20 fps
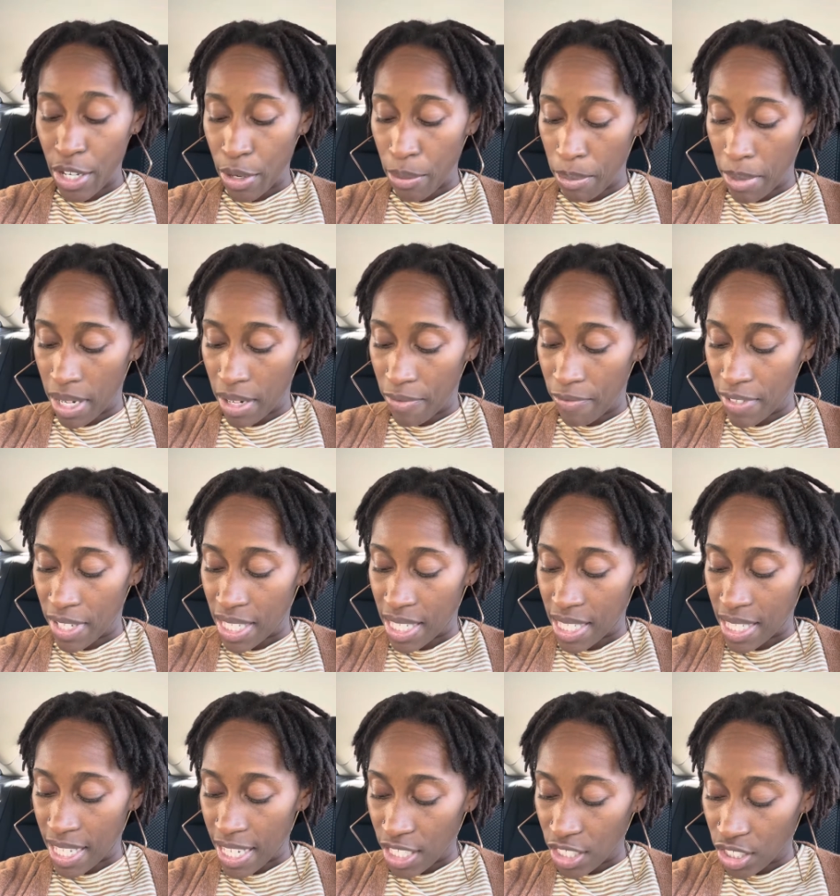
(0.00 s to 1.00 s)
your
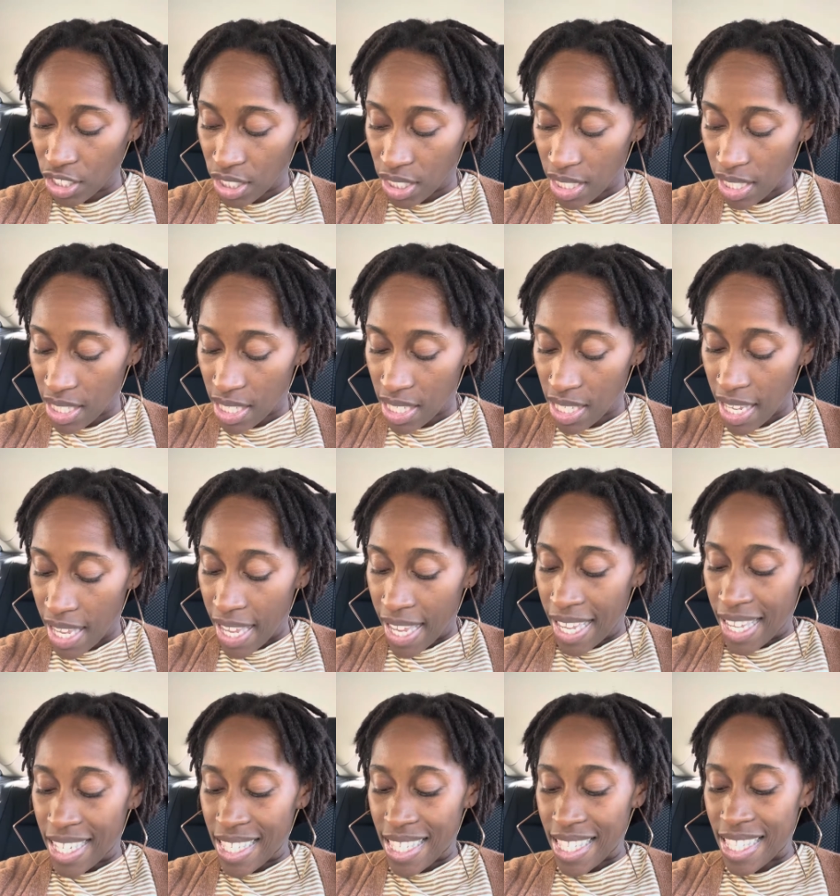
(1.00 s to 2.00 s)
manifestations.
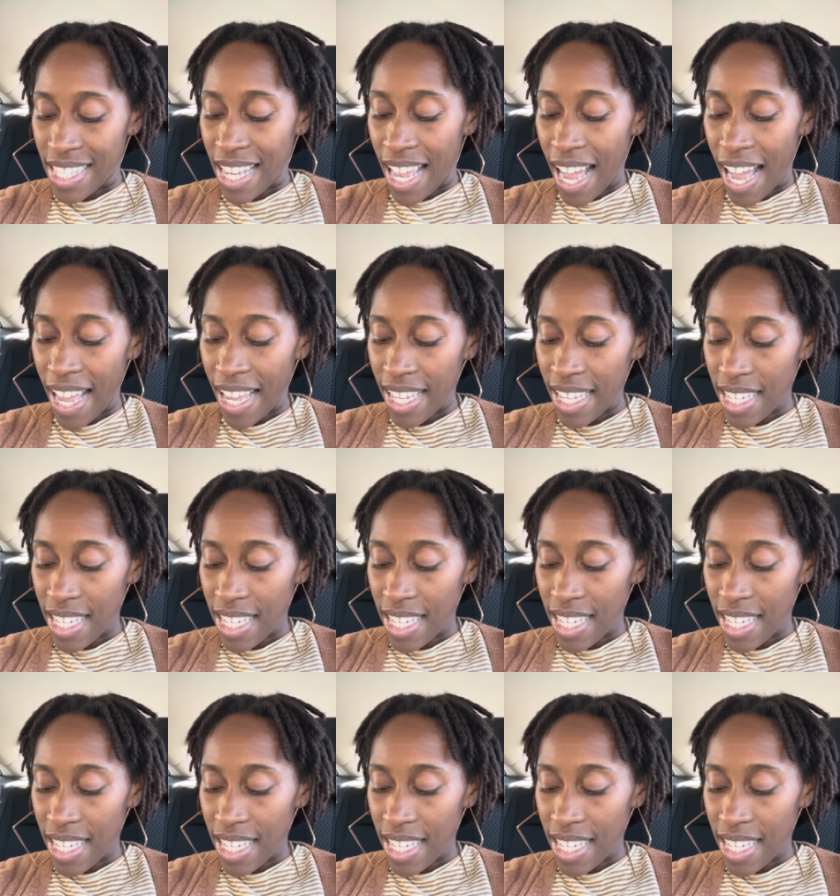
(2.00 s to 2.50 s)
It's not